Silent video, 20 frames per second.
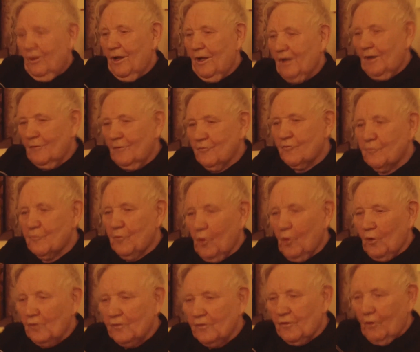Well, I was
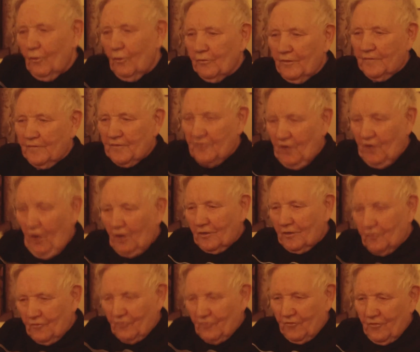born down at the
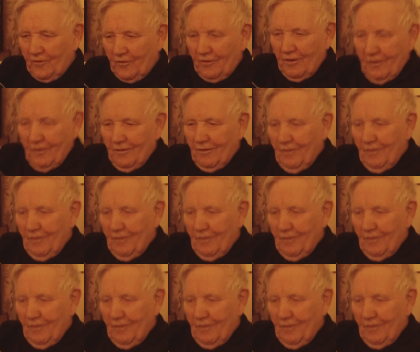docks